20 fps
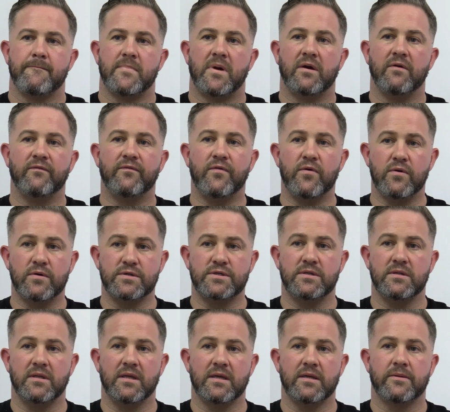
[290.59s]
And
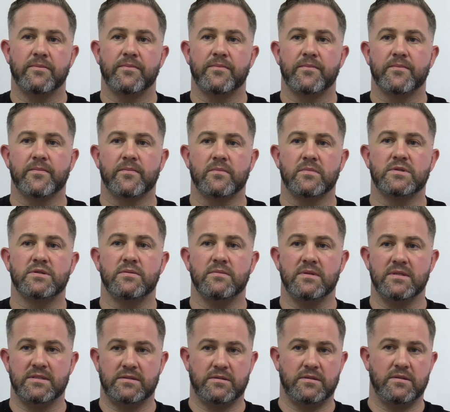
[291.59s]
unfortunately, some
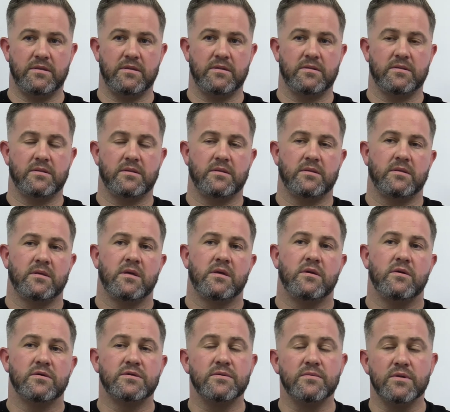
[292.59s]
of
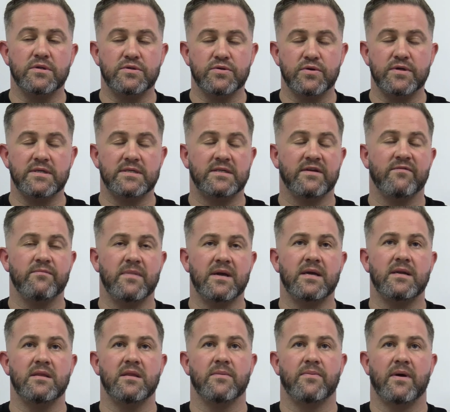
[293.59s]
the choices I've
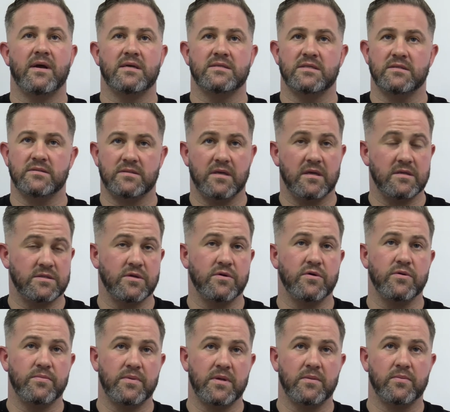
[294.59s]
made in the past has
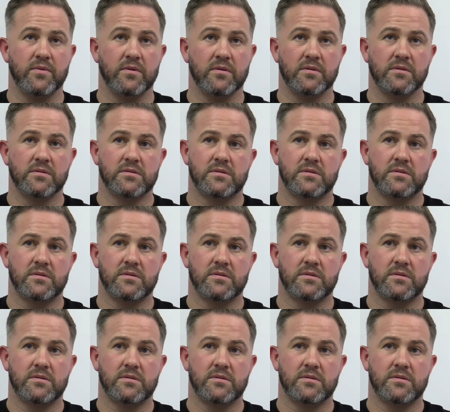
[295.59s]
hurt people.